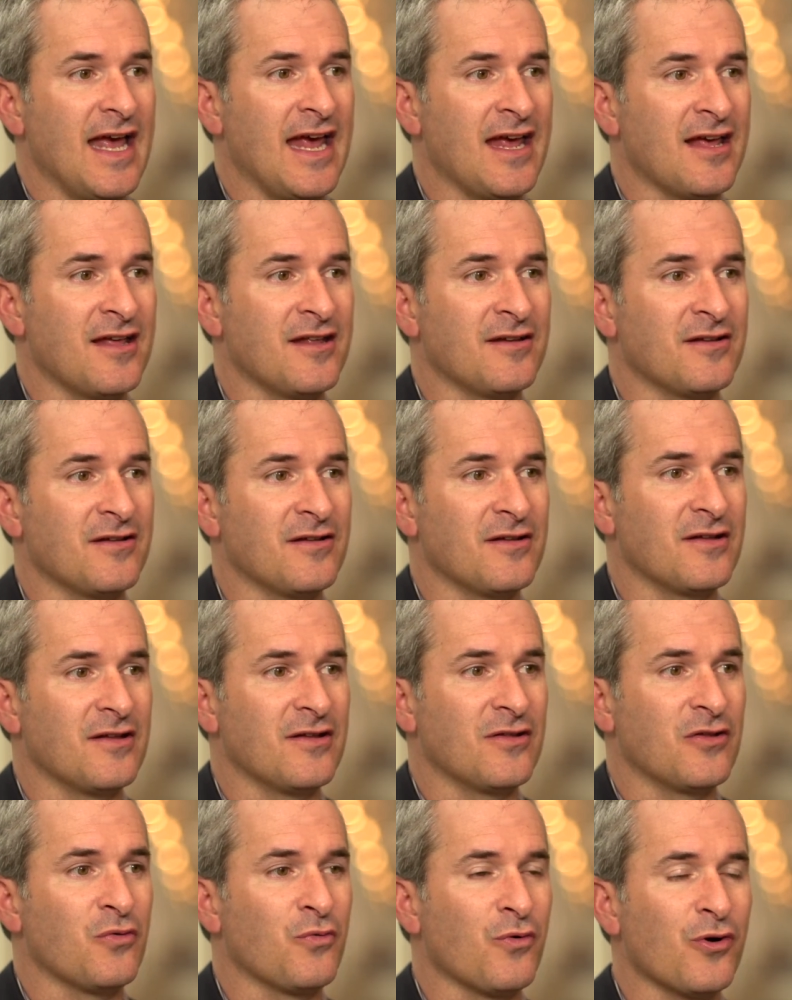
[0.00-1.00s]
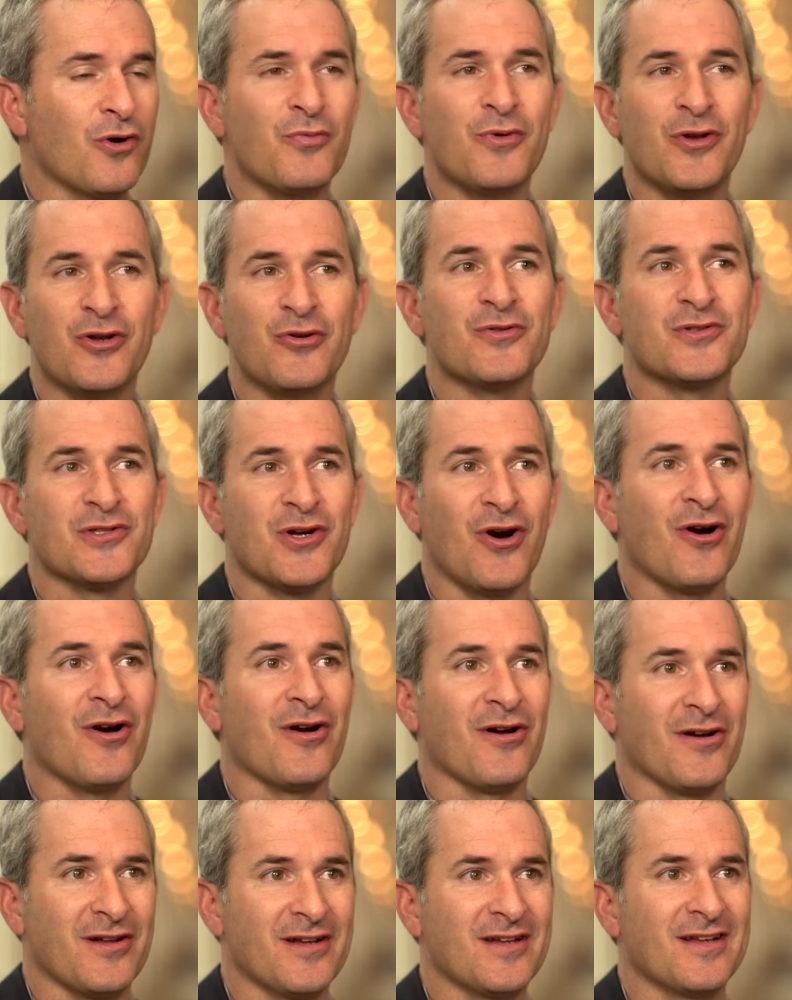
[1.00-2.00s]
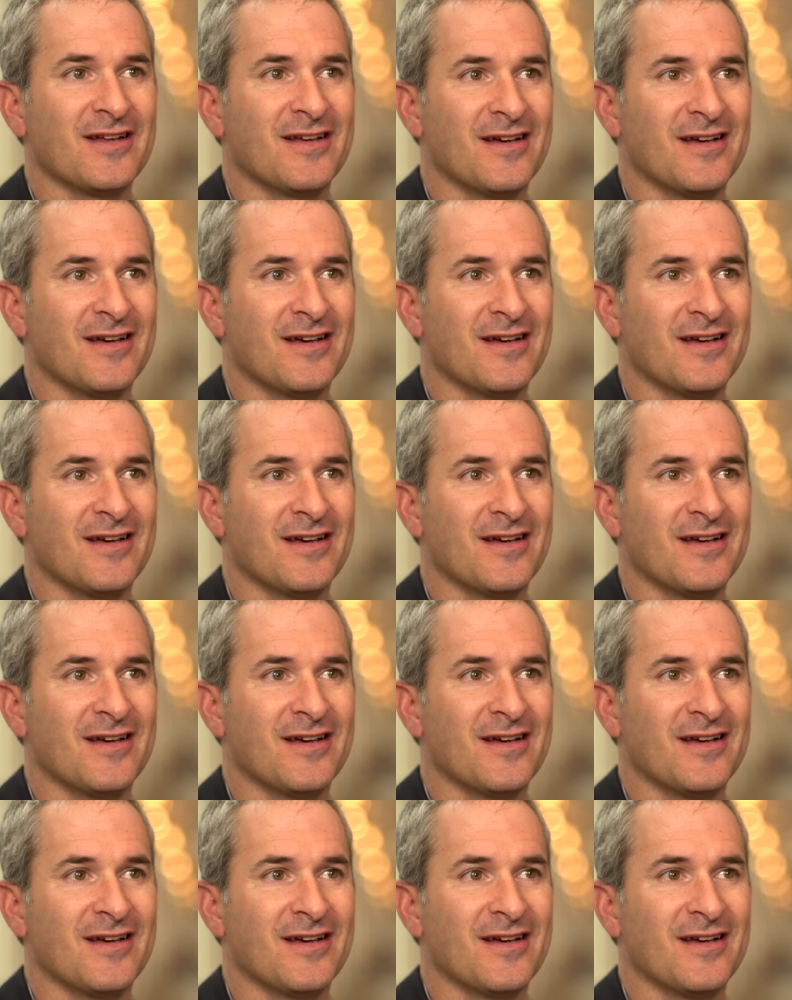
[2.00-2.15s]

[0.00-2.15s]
And the work we do is hard.